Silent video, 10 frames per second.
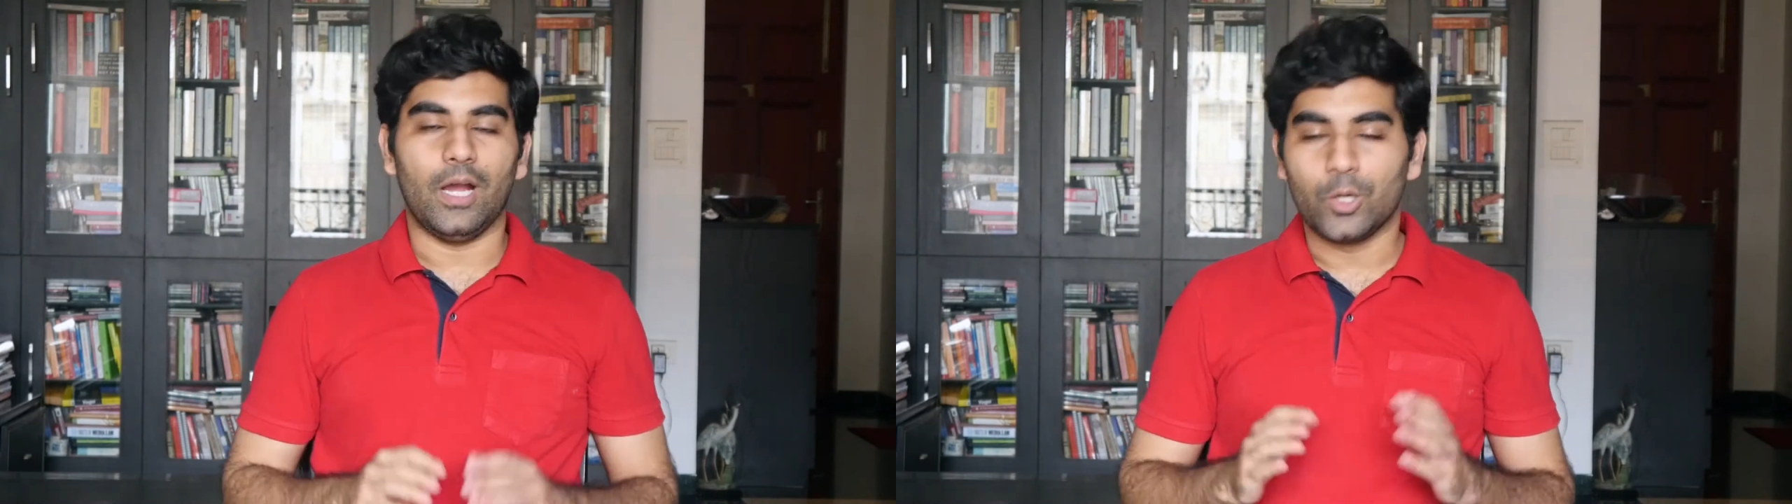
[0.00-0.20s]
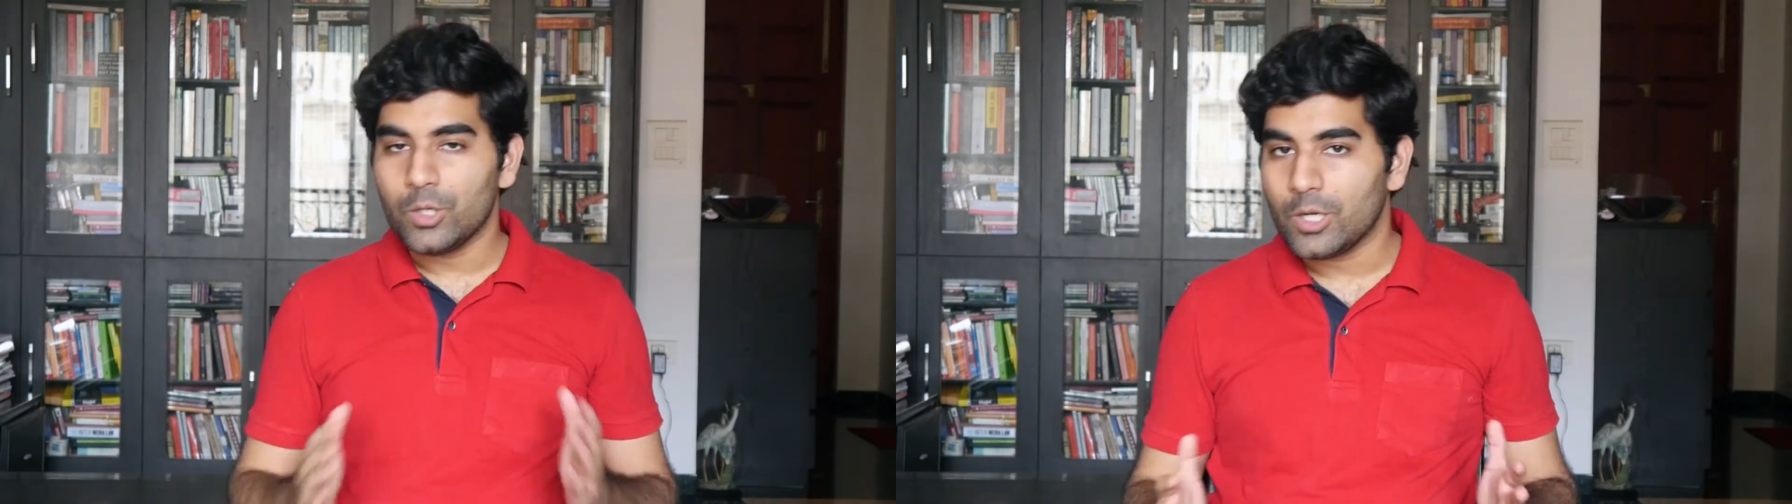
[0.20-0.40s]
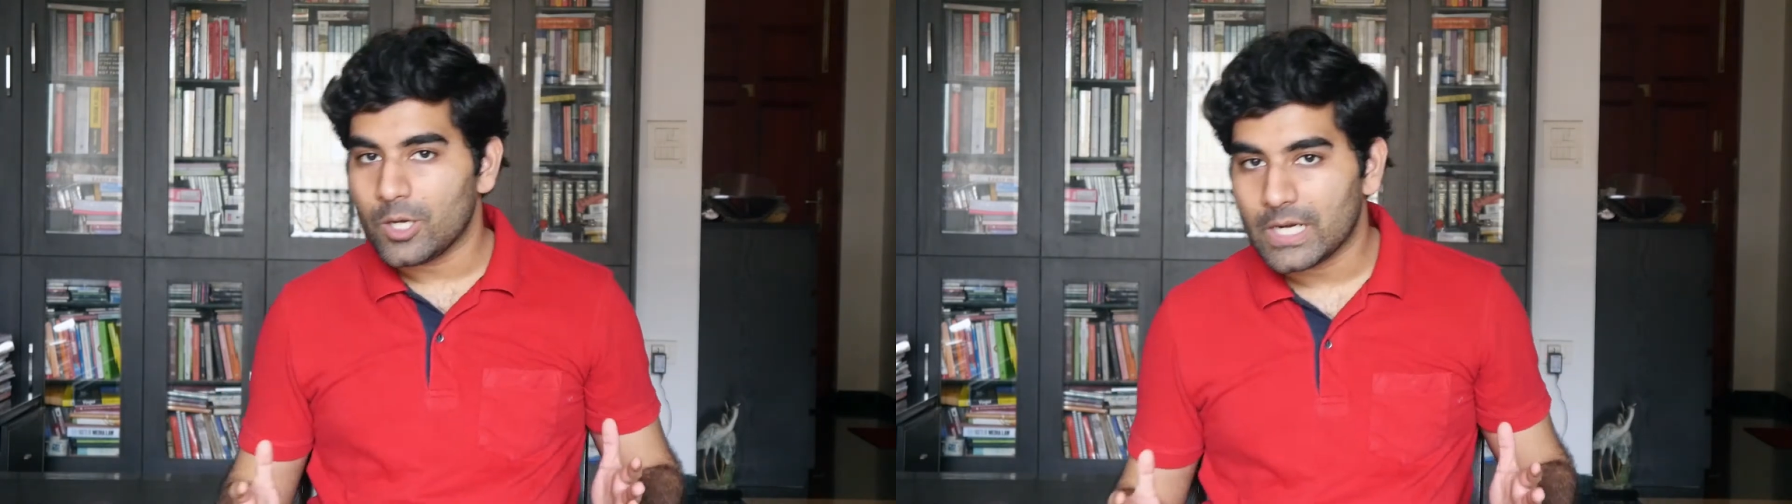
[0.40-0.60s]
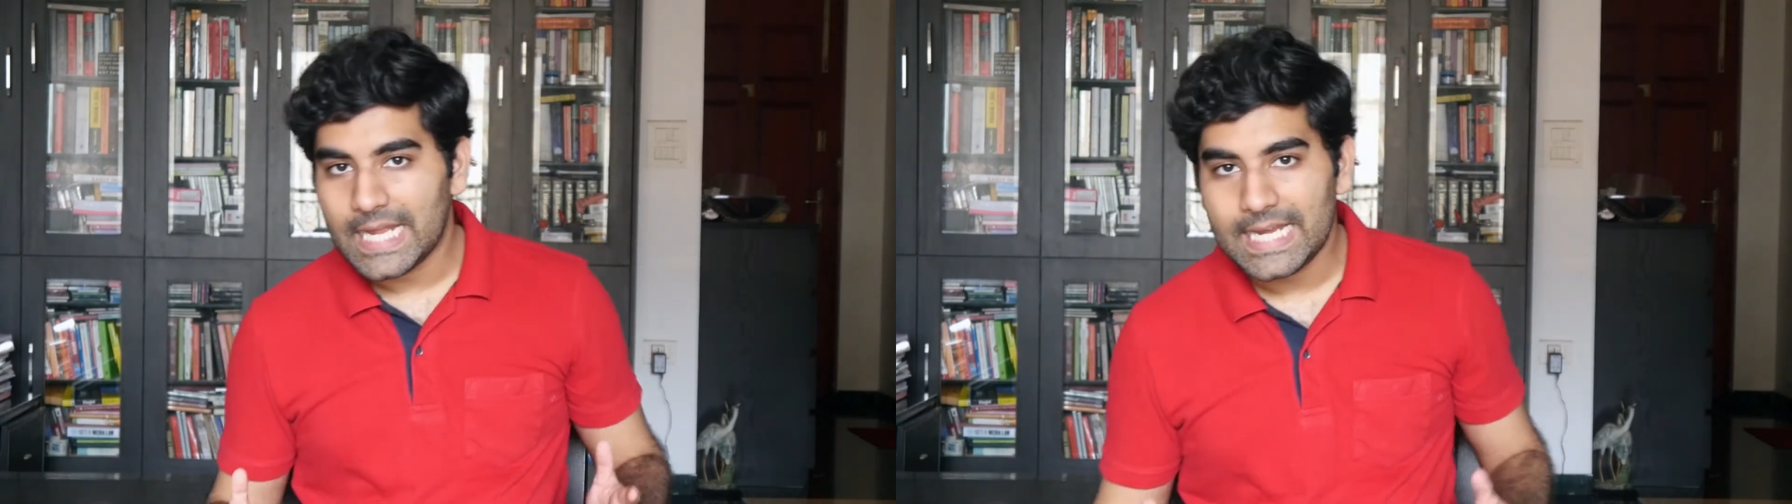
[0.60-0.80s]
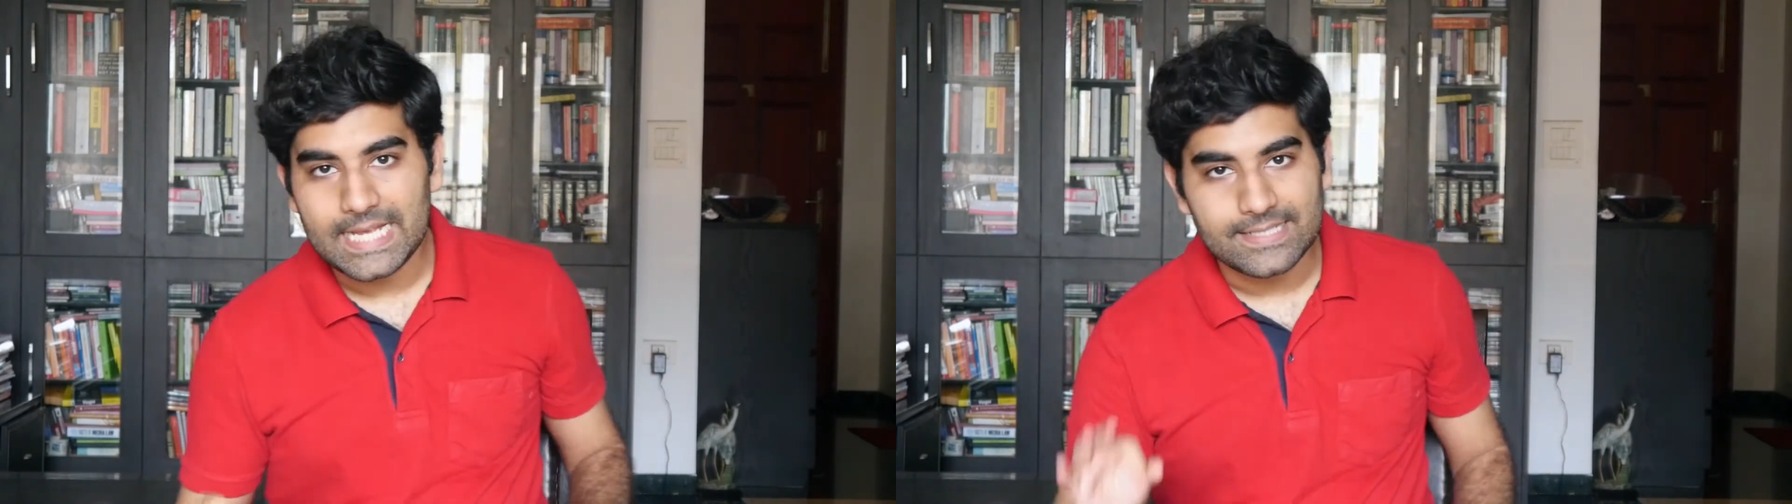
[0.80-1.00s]
A good
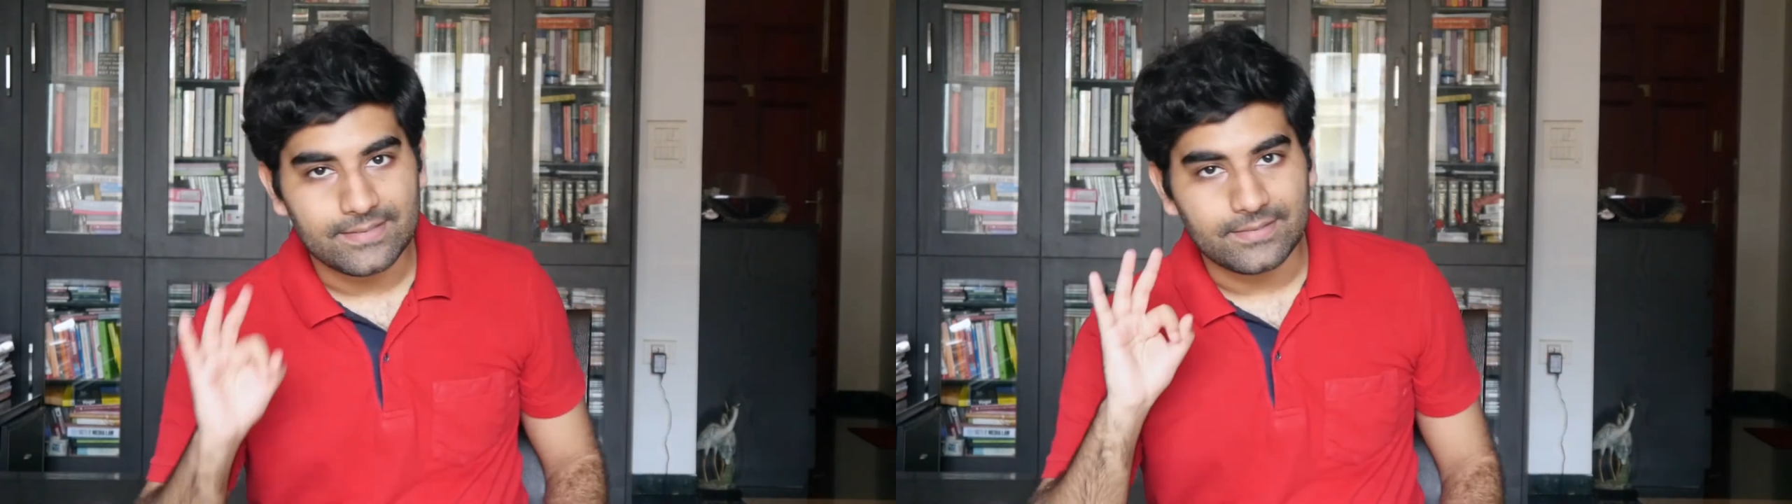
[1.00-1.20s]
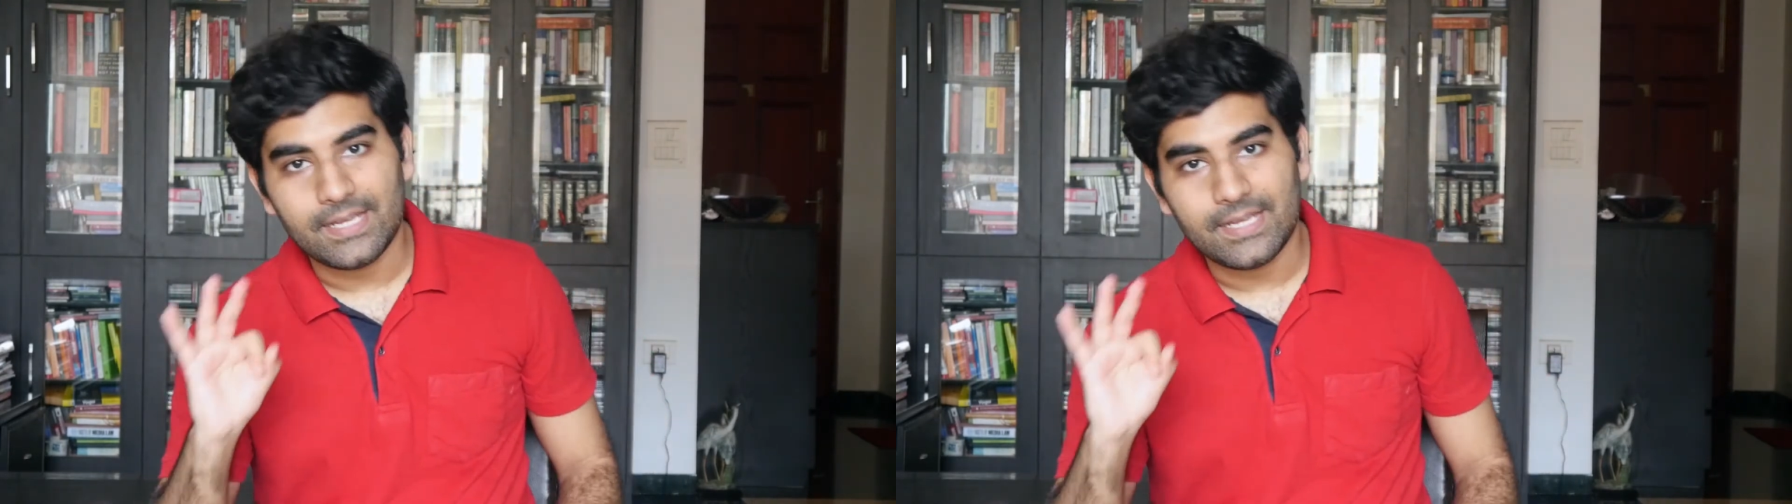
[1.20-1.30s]
logline has